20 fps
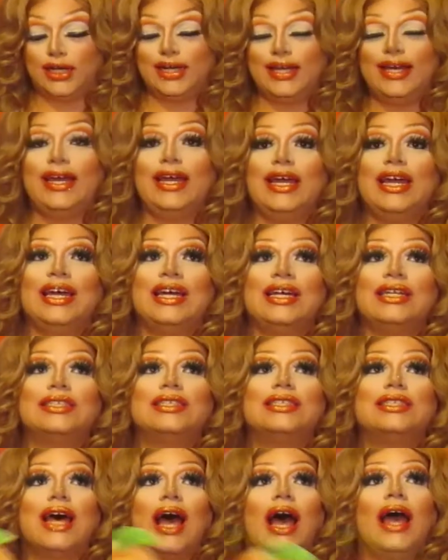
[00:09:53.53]

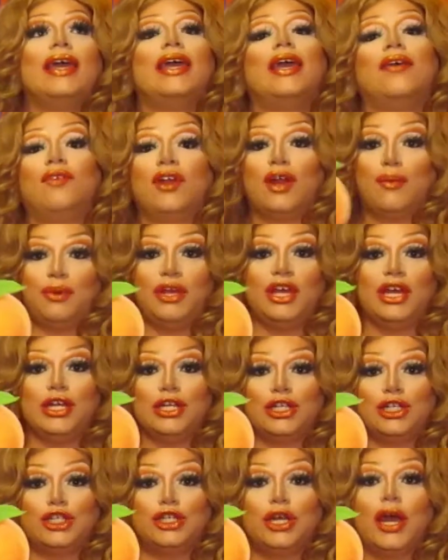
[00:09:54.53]
and I give it a peach.